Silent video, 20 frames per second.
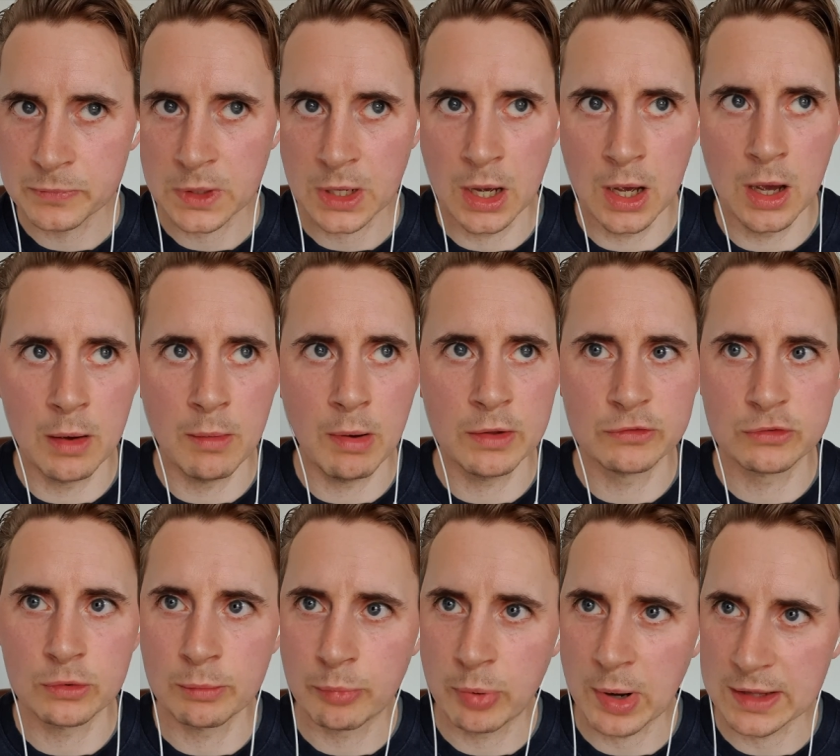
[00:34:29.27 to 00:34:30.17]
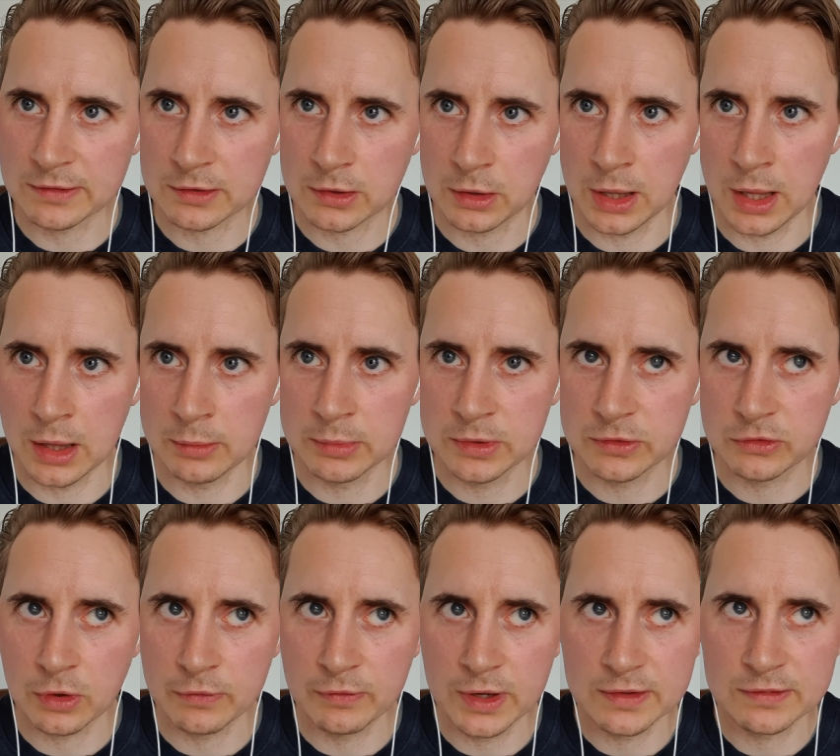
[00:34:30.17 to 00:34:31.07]
uh, and some practical elements
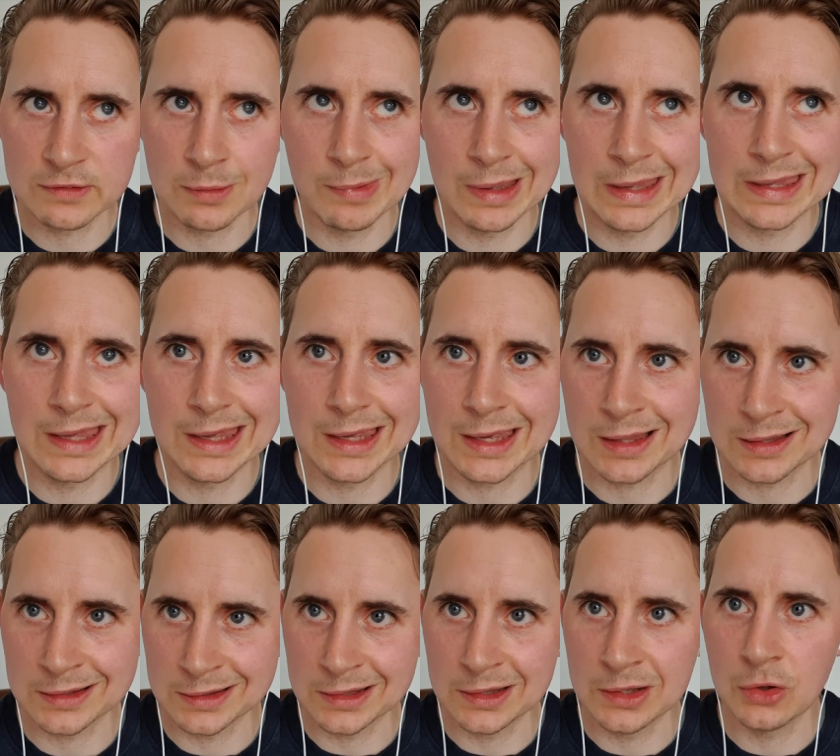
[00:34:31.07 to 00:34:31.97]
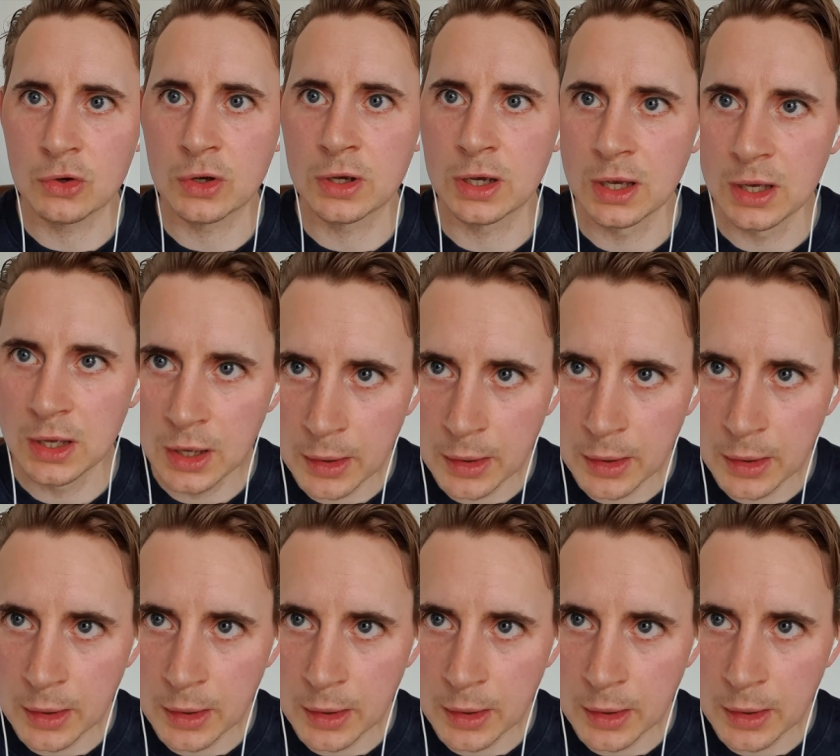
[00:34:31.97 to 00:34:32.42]
of it to make it look